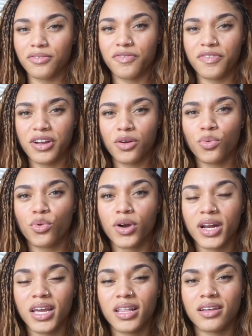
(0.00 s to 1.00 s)
fair
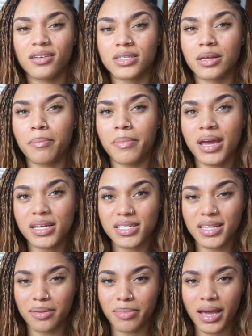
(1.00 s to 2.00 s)
warning, there's a
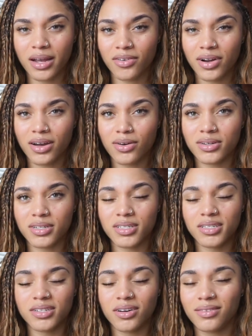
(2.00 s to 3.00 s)
mess in the background.
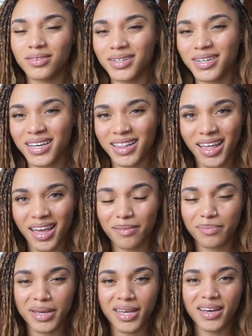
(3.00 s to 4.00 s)
Don't look at
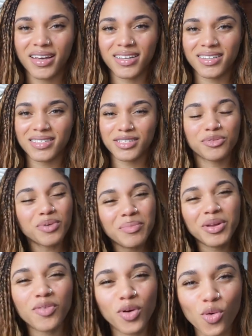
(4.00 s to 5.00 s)
that, because do you want
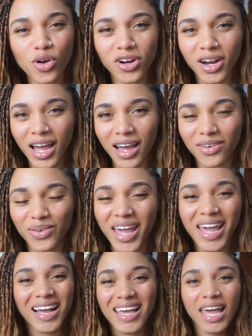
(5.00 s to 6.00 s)
me to record or not?
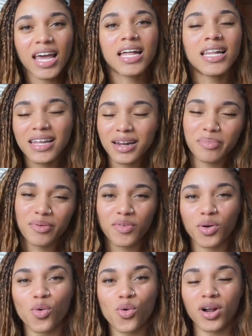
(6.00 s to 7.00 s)
Okay, I can't clean up and
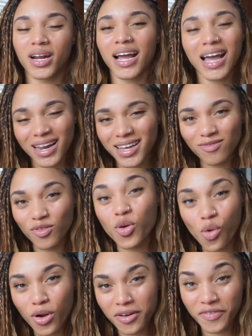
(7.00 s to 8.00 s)
record. I gotta
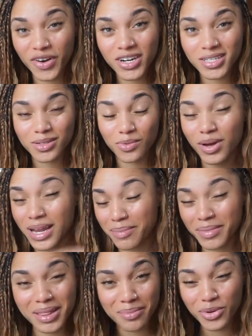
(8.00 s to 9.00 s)
record first while
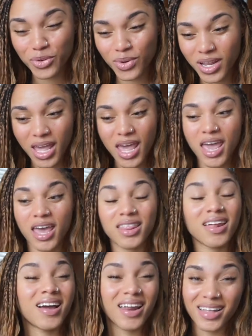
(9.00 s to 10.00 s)
I'm in the mood, and
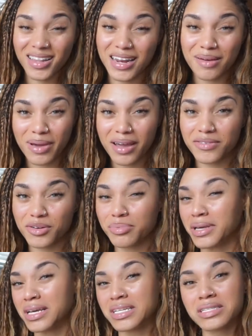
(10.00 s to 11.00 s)
then I gotta clean up after,
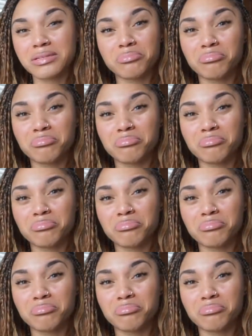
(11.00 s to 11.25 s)
because